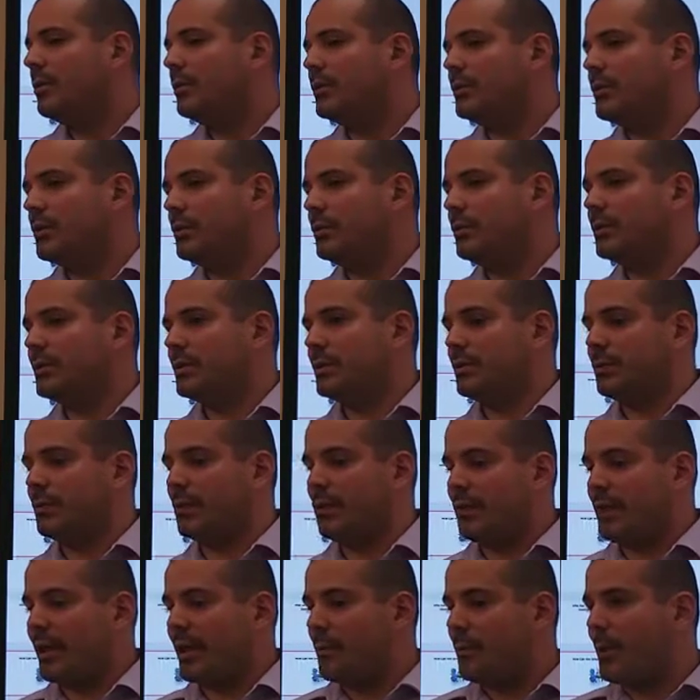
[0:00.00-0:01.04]
choose to
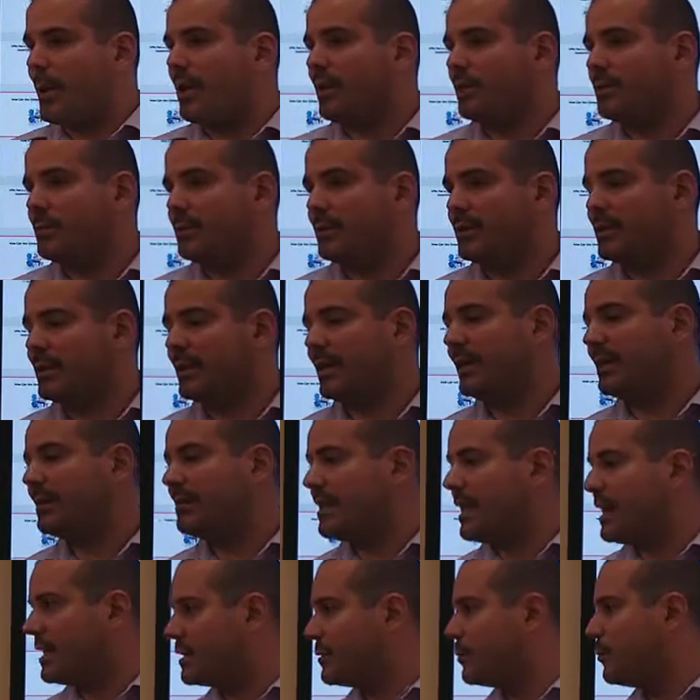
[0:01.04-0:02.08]
go that route, is because they get
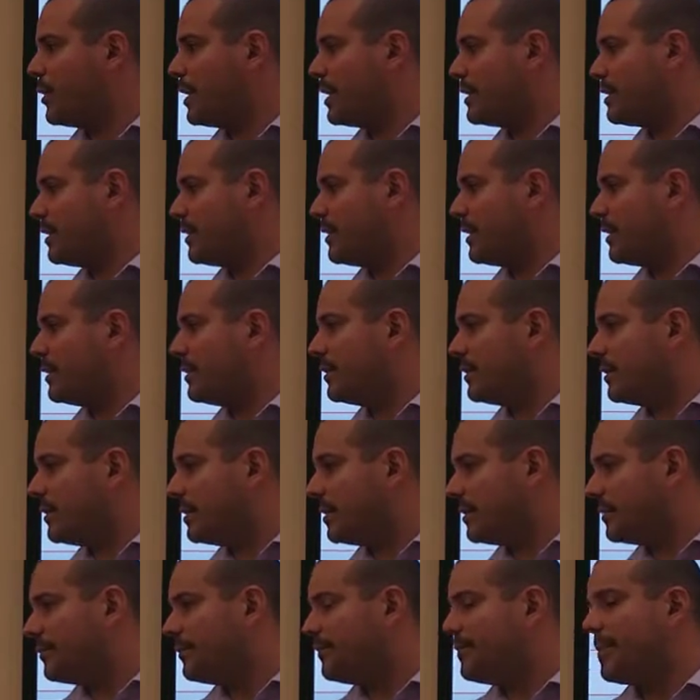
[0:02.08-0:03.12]
tax breaks at the end of the
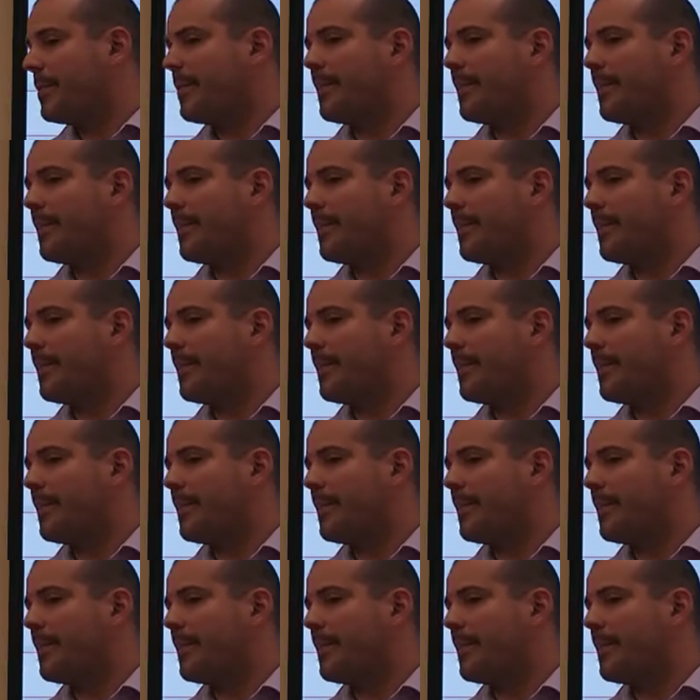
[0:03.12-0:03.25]
year.